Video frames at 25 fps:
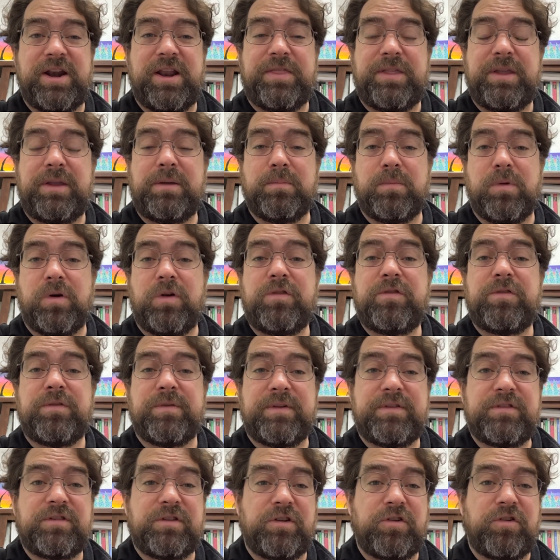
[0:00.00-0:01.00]
I think most of
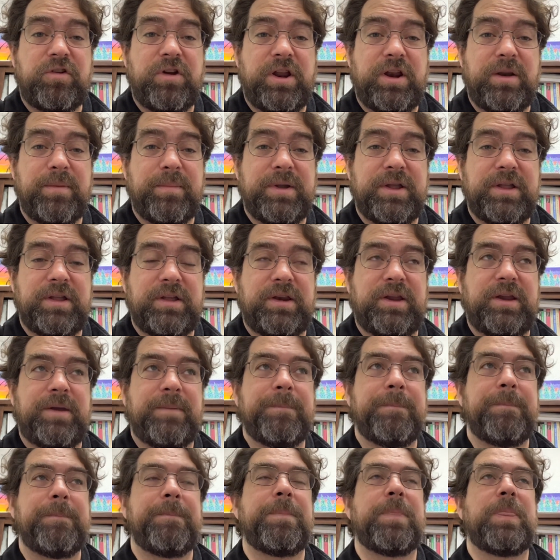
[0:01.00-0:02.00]
us can create a melody,
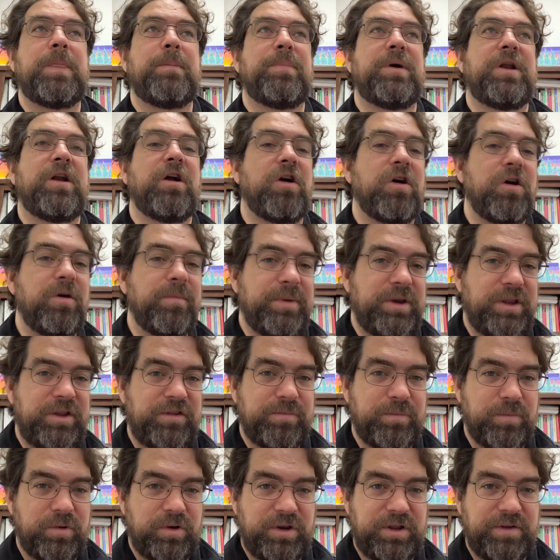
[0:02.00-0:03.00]
but harmony
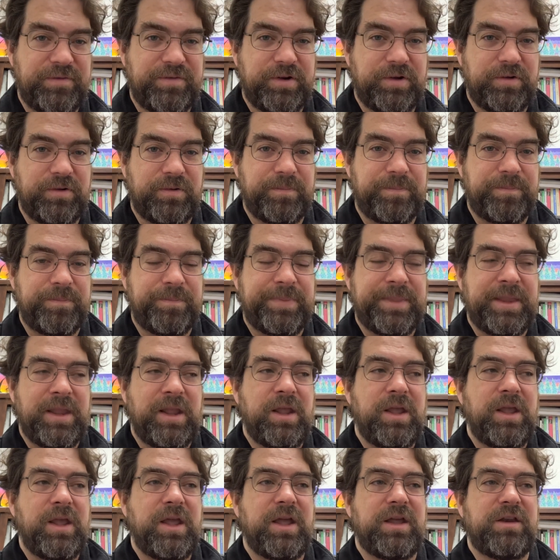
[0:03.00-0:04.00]
is more difficult.
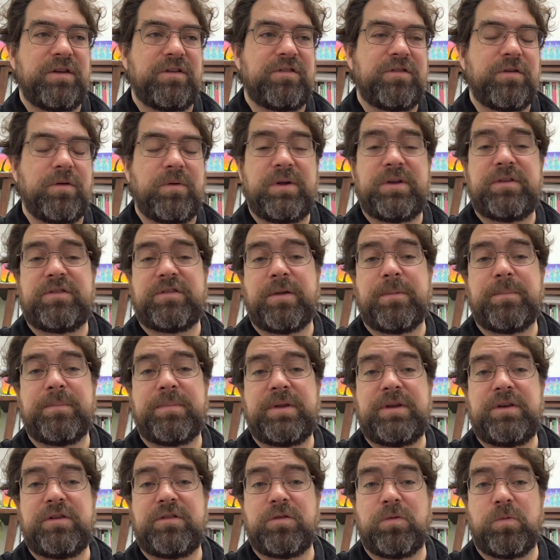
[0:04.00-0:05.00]
And so it's
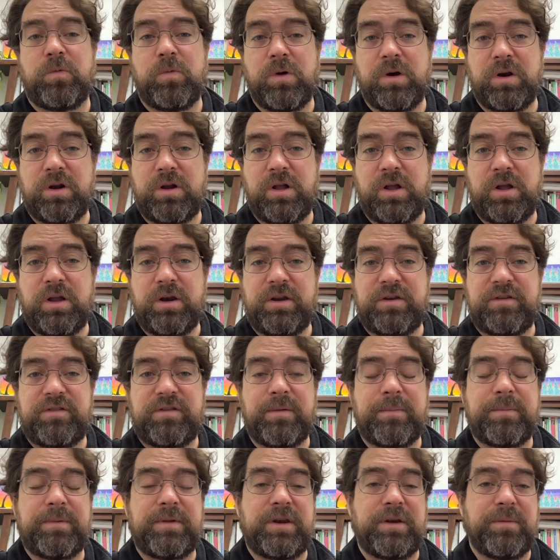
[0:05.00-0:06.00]
something to work on, it's
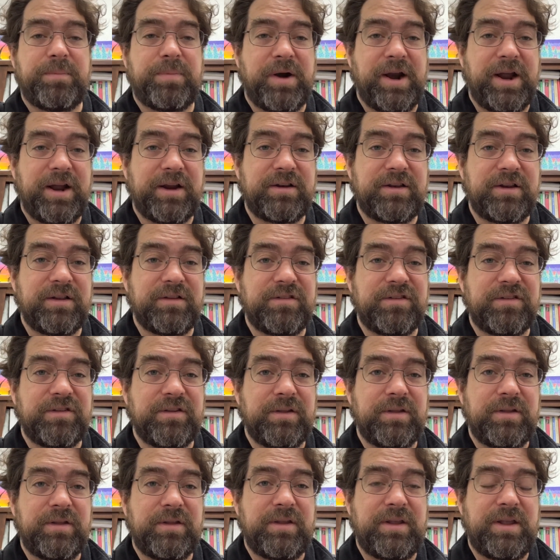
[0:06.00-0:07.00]
something to practice.
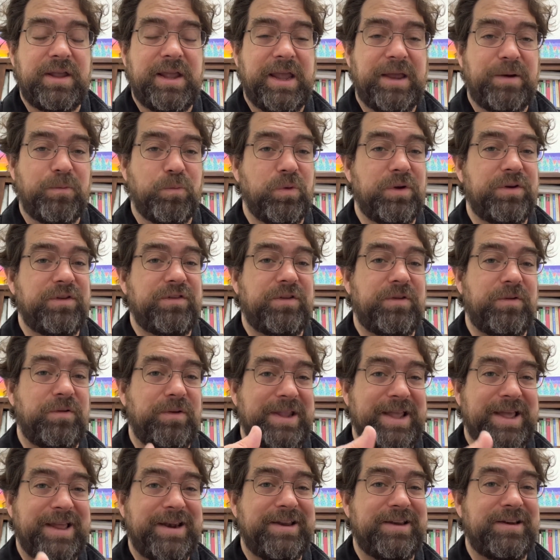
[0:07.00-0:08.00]
And once you
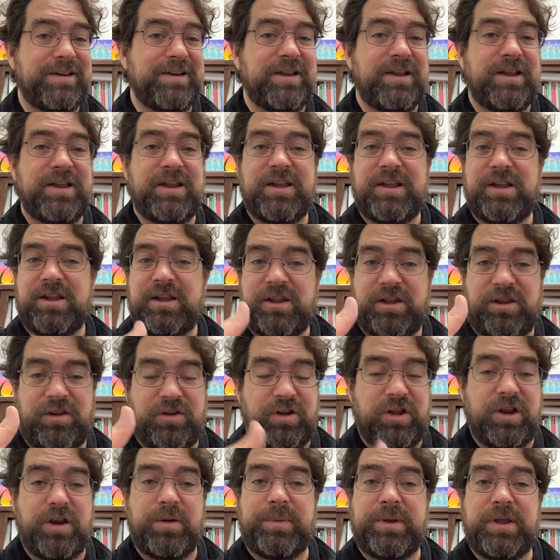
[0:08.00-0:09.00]
get it, you're
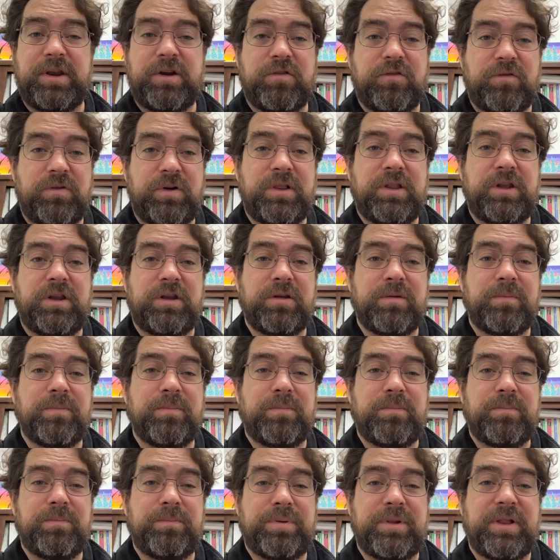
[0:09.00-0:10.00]
going to be in a really good
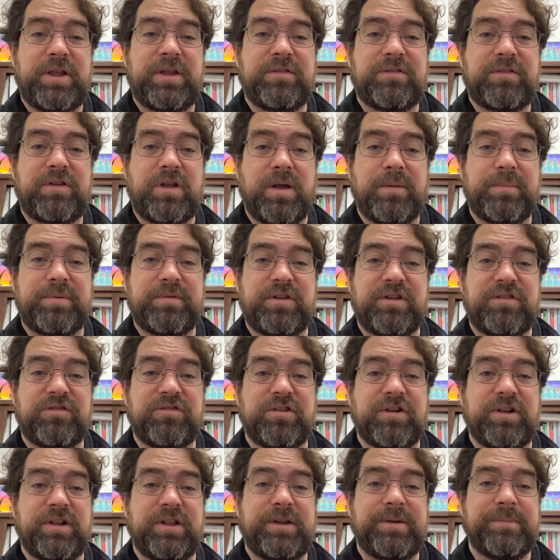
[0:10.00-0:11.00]
place
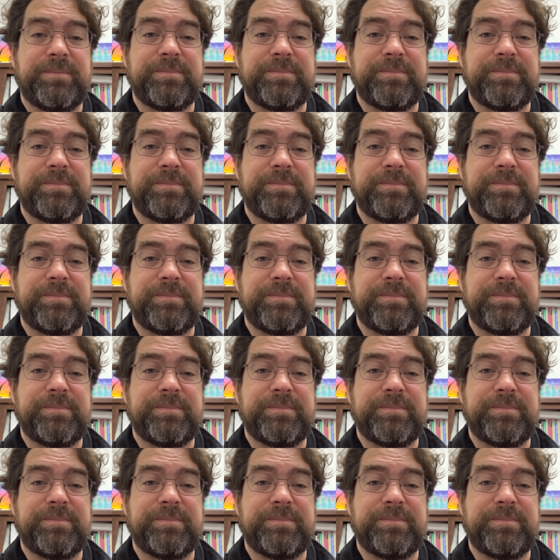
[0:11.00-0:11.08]
compositionally.